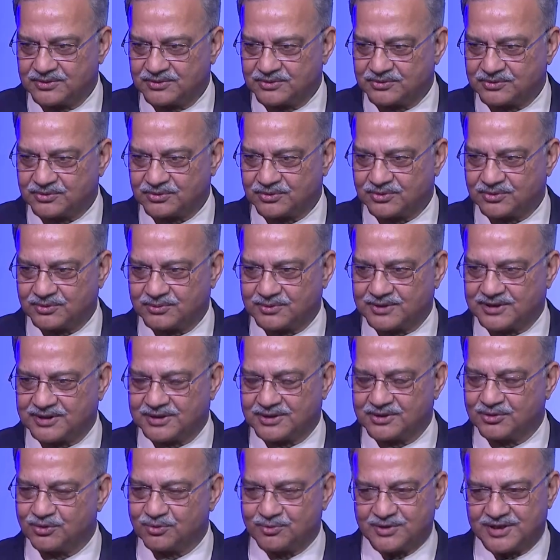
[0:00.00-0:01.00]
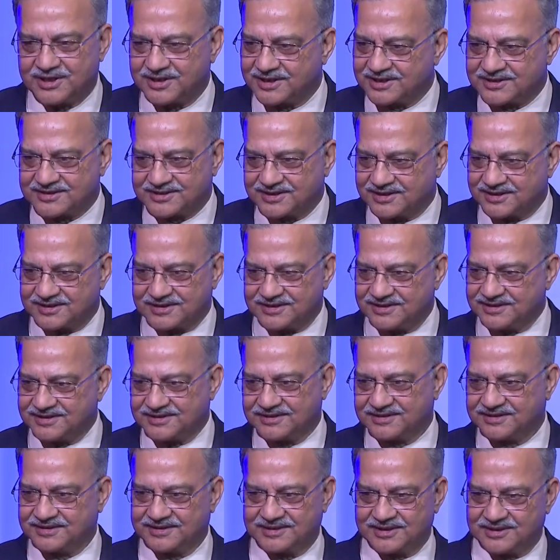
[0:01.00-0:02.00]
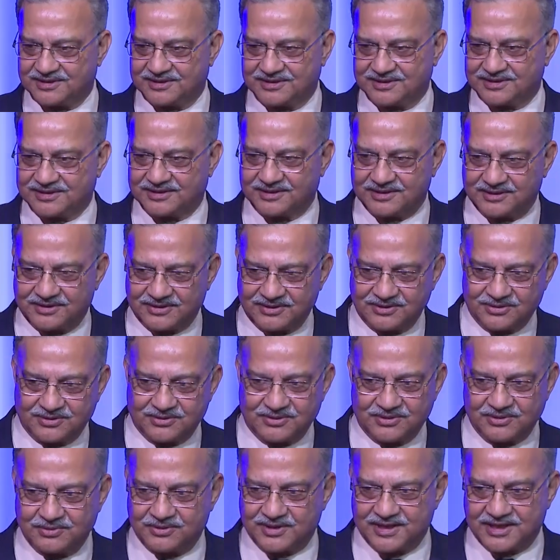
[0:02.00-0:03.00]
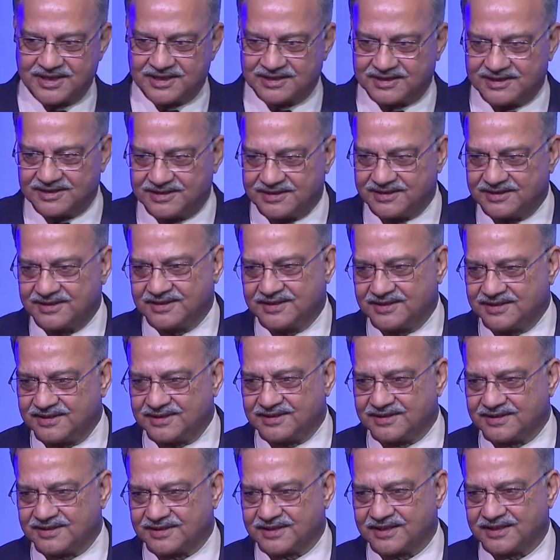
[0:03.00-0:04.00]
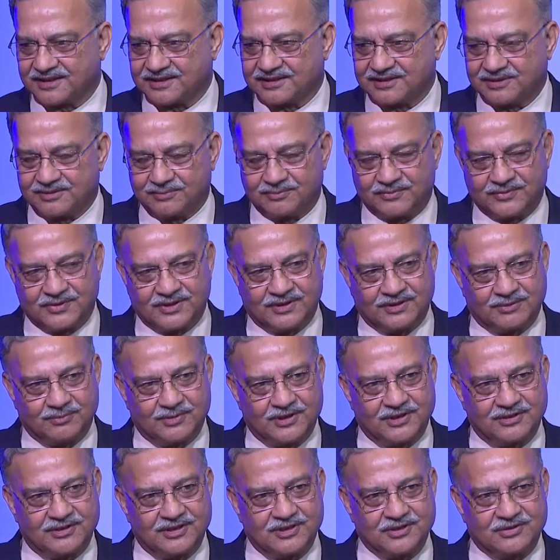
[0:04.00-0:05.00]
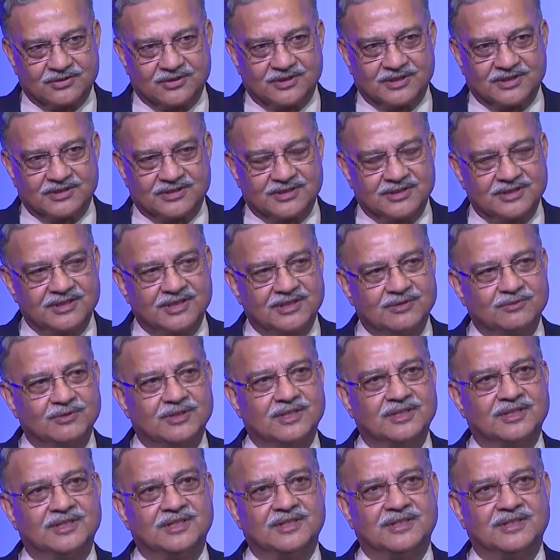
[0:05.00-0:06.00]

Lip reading: So nobody does that you directly attack a military installation. It will